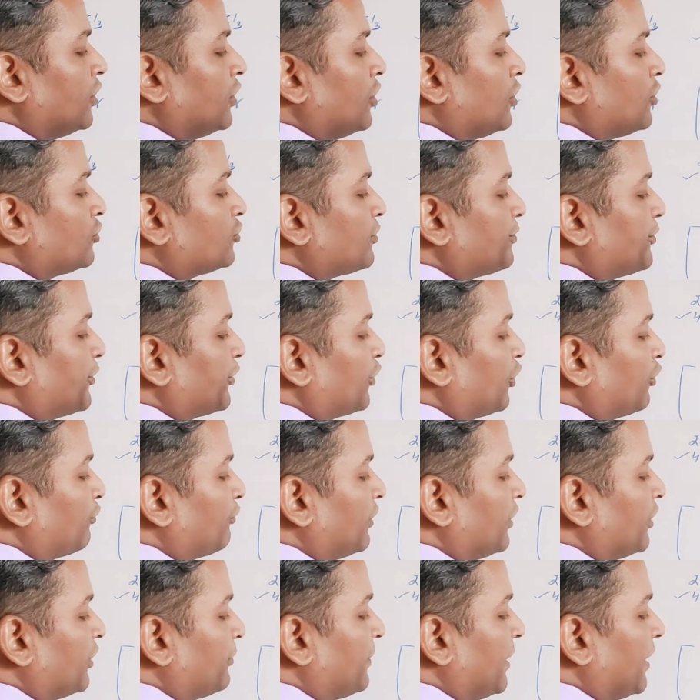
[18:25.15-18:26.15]
so proton will
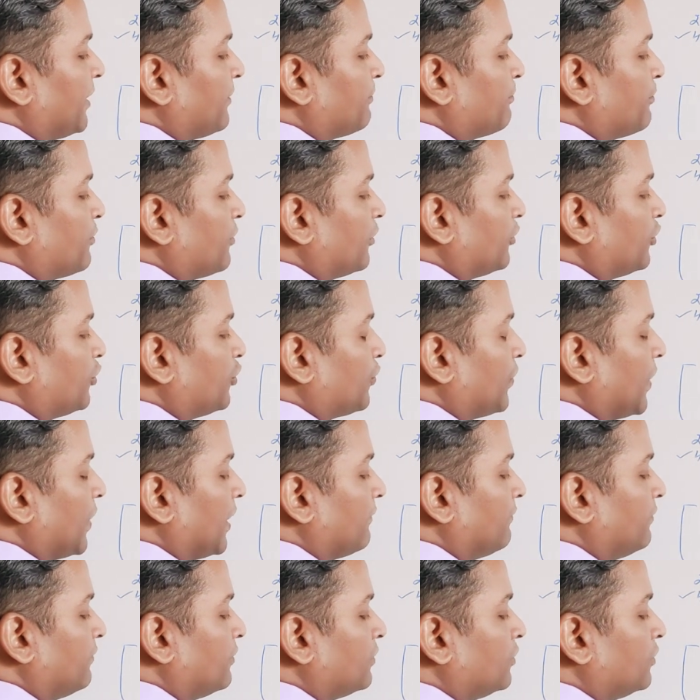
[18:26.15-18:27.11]
remain 12.